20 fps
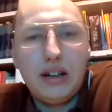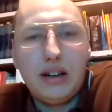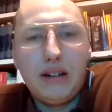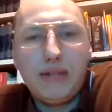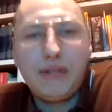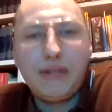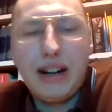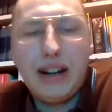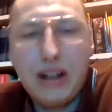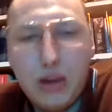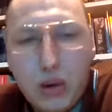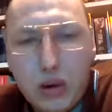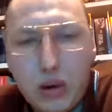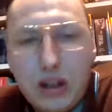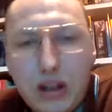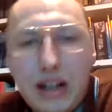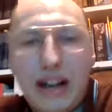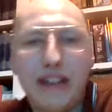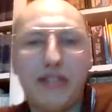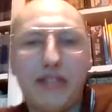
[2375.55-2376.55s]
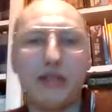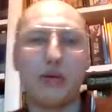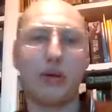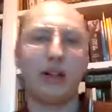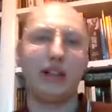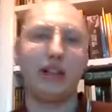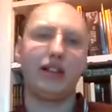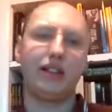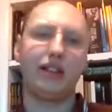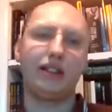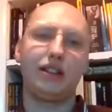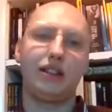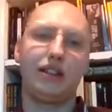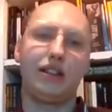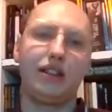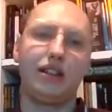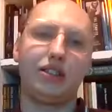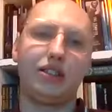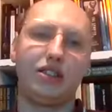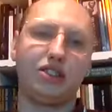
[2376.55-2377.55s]
radical left, where they
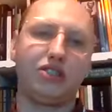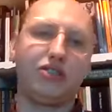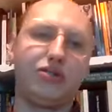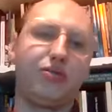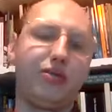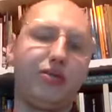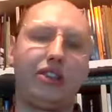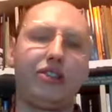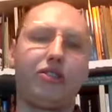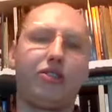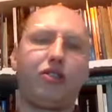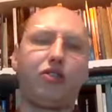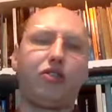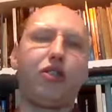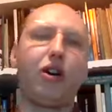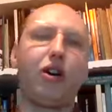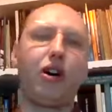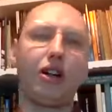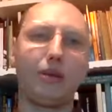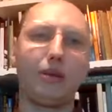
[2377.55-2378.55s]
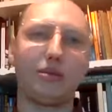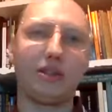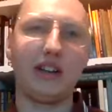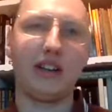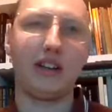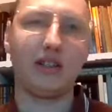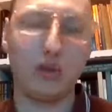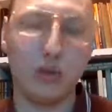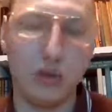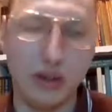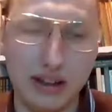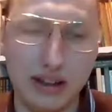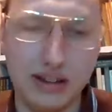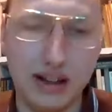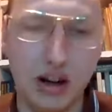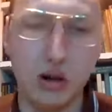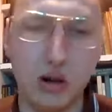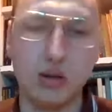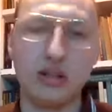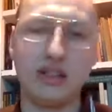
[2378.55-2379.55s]
just withdraw themselves within
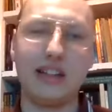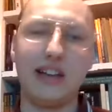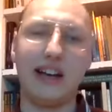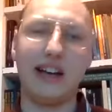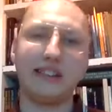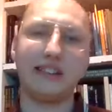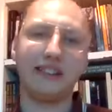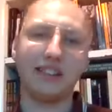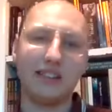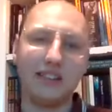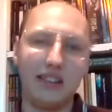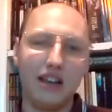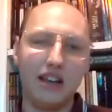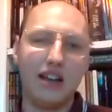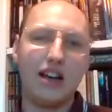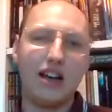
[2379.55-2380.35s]
their own sects